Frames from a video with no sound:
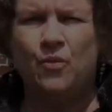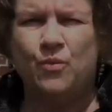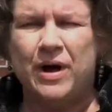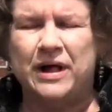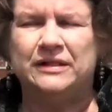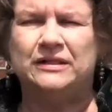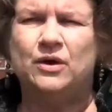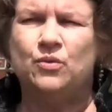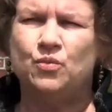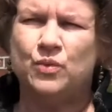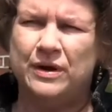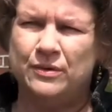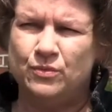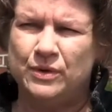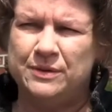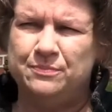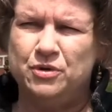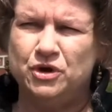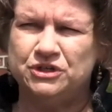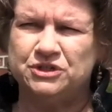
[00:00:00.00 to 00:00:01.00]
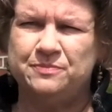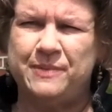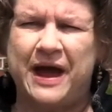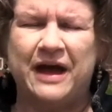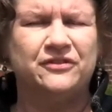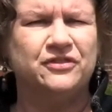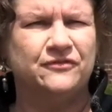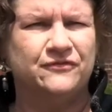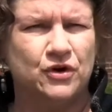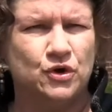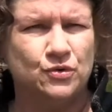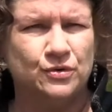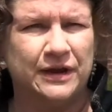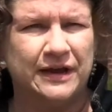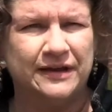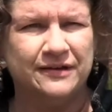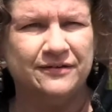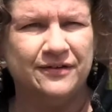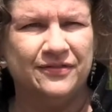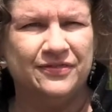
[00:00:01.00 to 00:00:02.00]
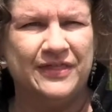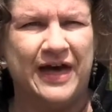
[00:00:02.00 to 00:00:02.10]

Well, when we push back the voting,